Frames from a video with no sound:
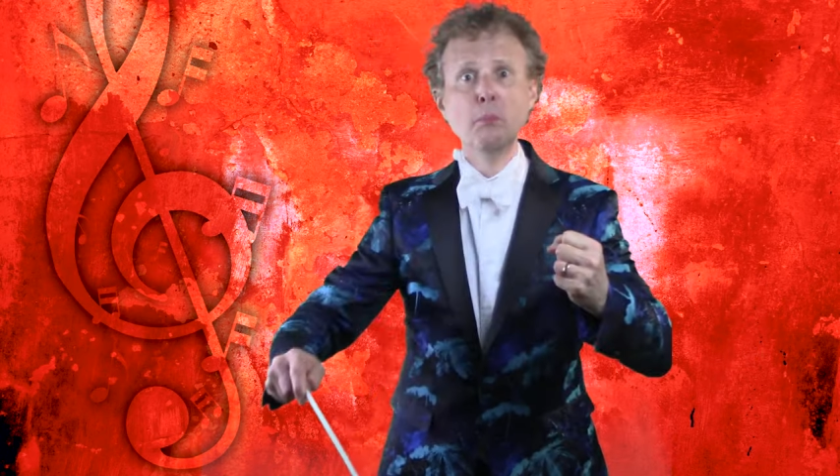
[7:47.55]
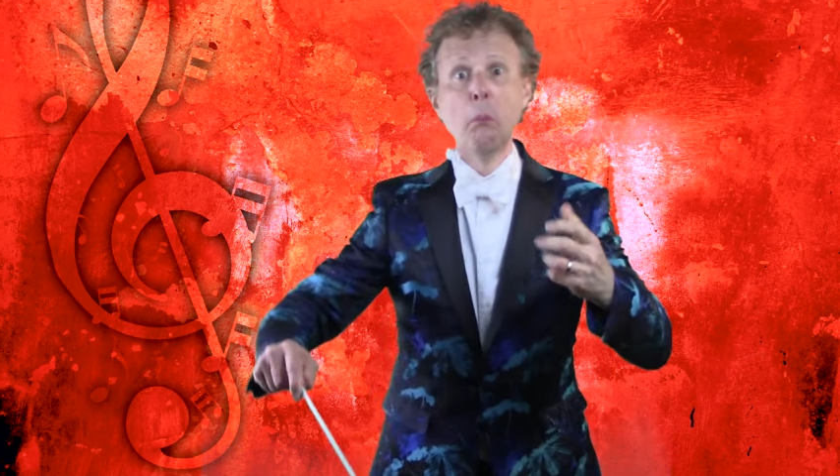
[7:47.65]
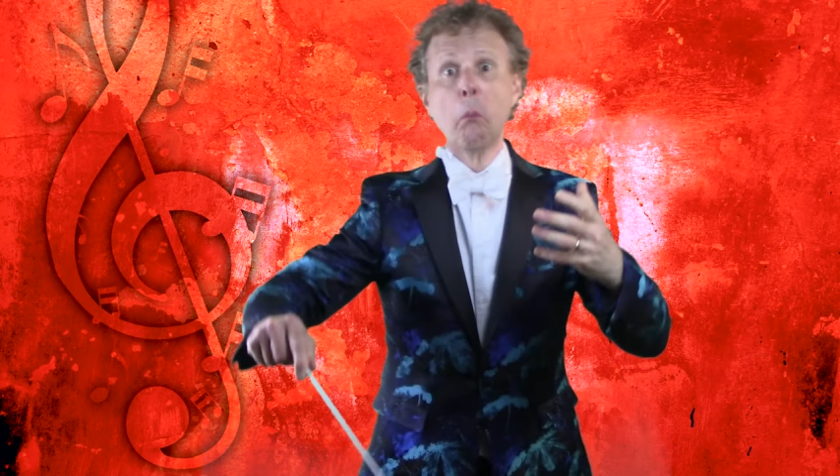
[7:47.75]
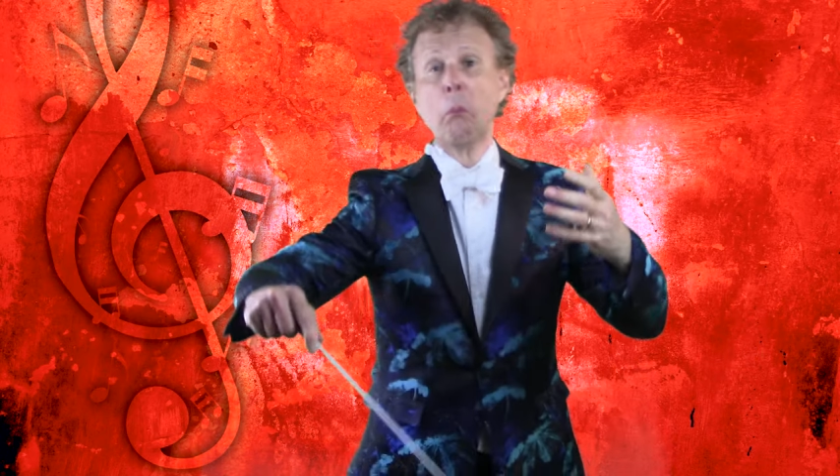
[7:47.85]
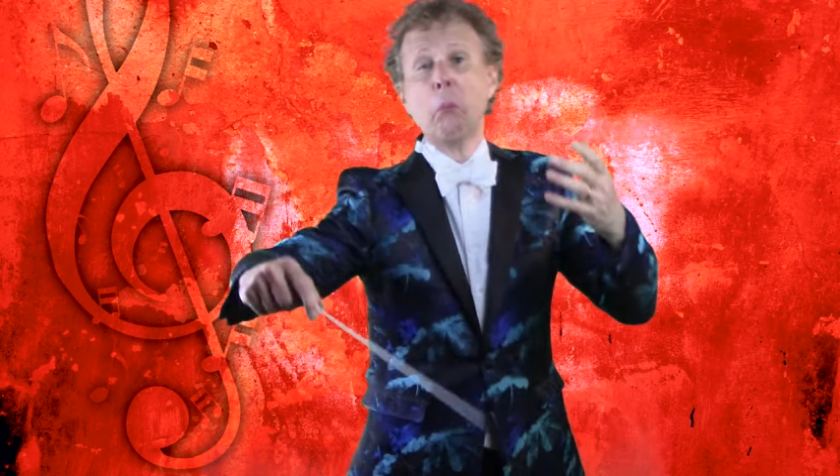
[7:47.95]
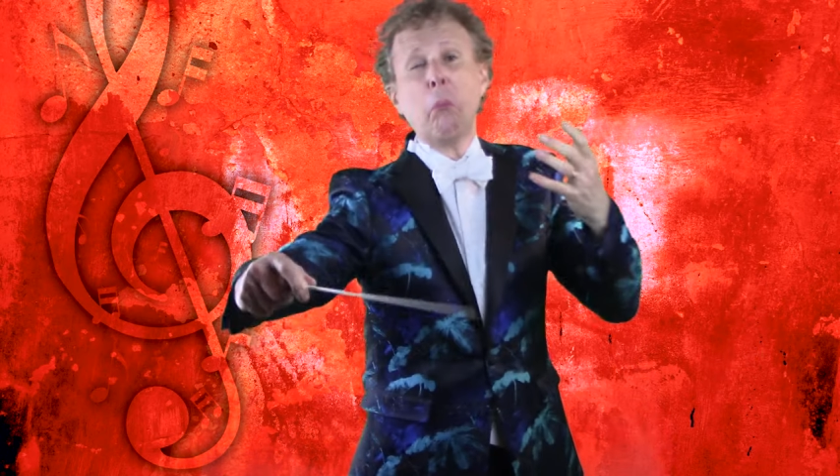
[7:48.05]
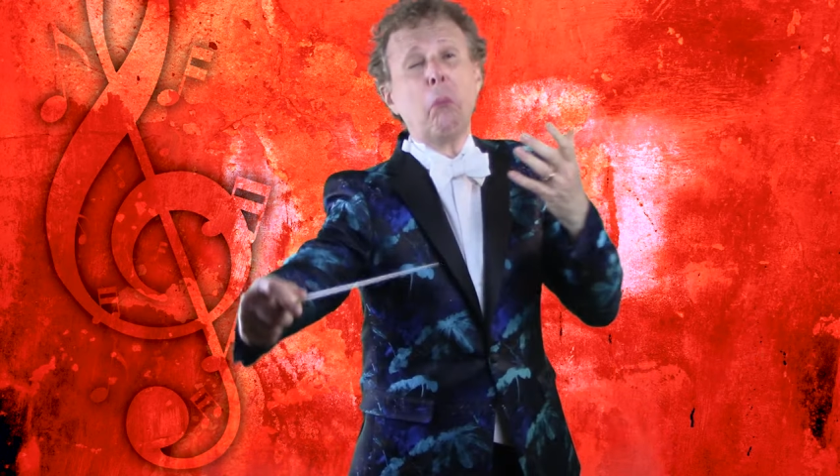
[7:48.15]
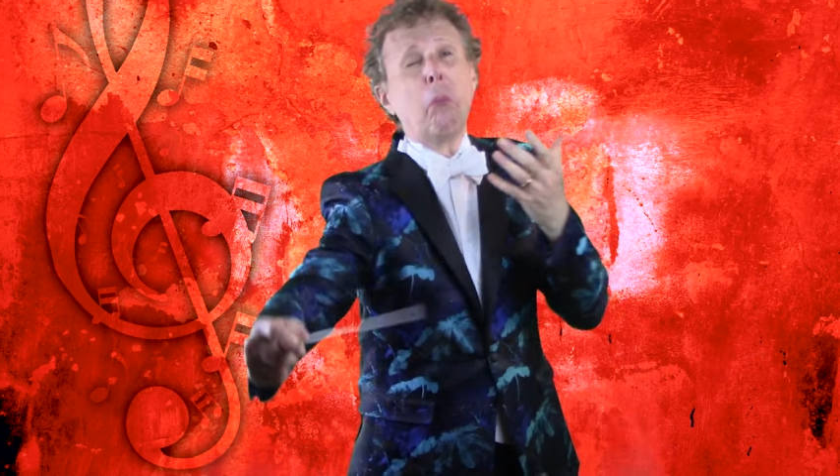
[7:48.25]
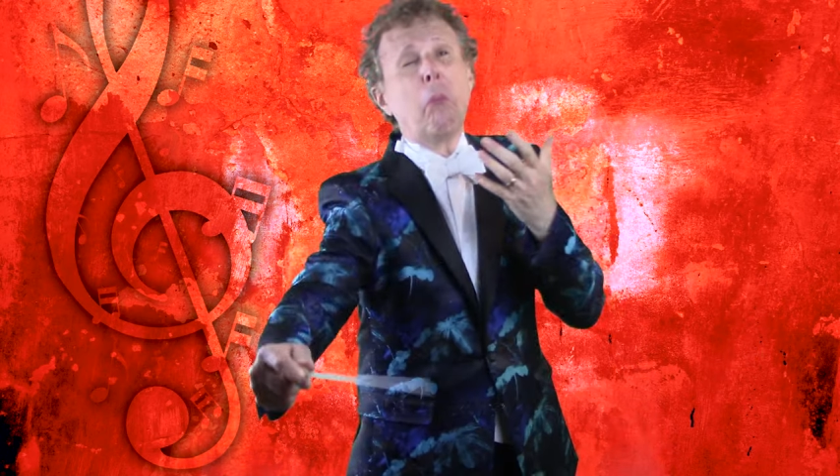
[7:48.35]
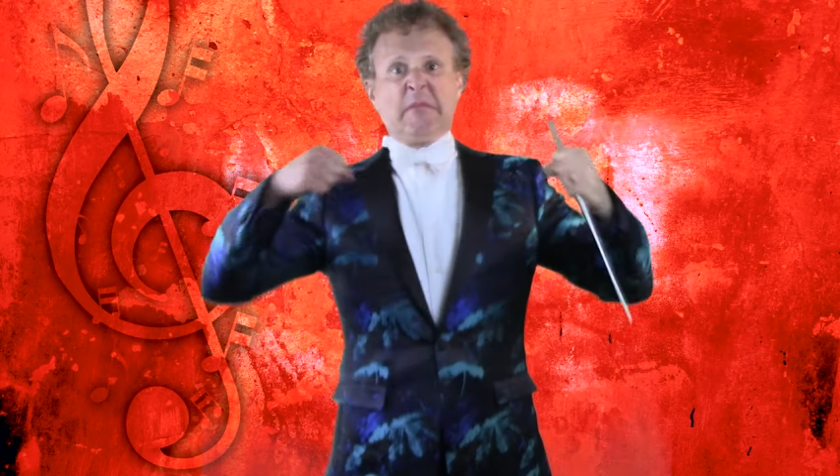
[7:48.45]
pulling
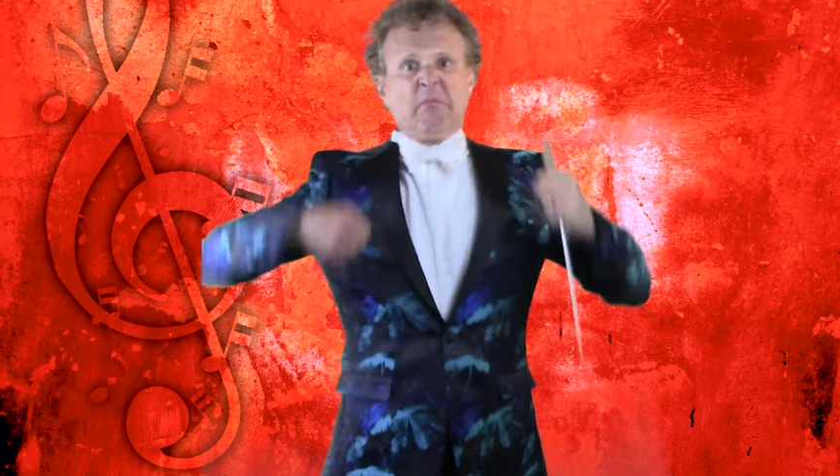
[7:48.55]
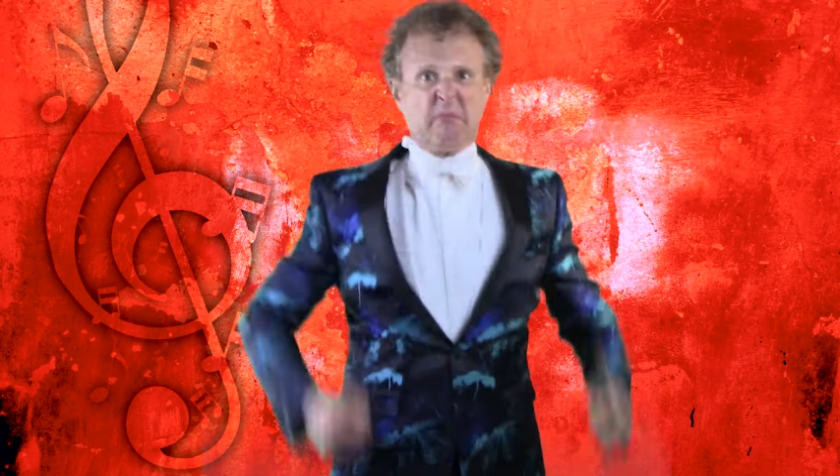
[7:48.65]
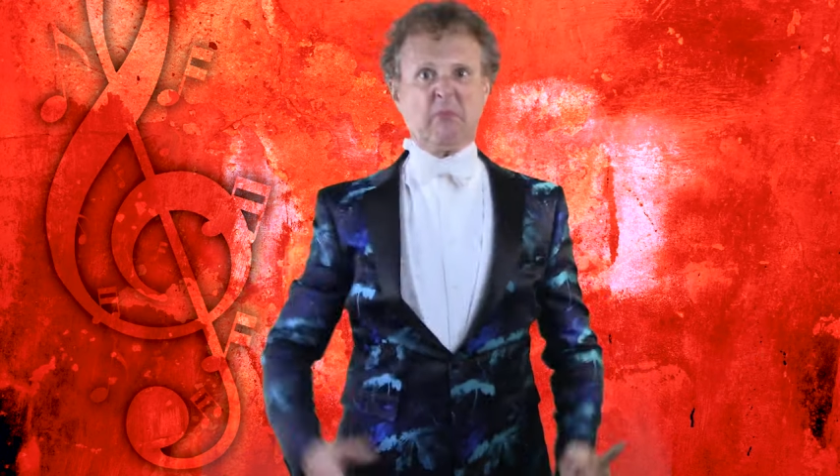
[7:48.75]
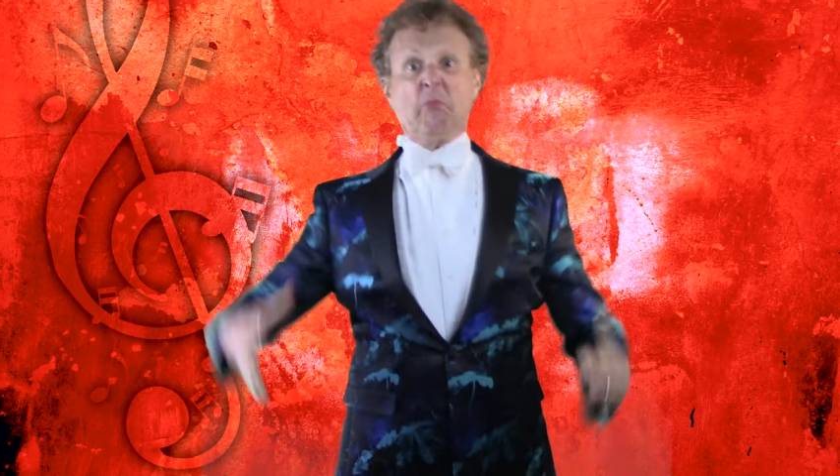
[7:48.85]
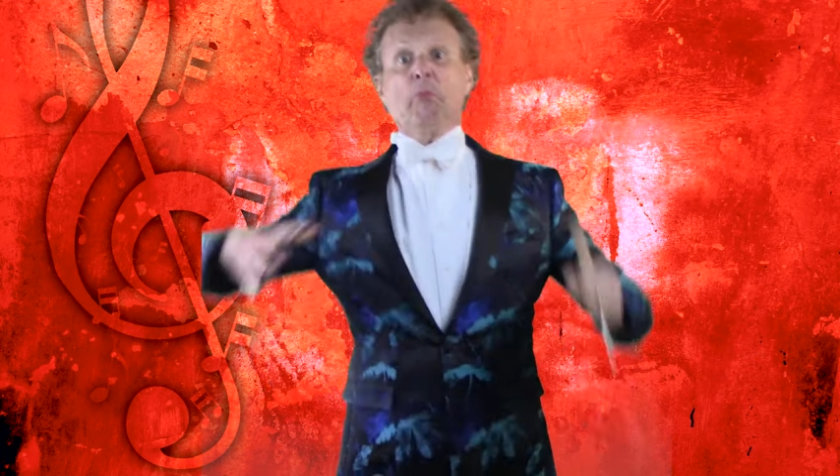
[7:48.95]
faces, throwing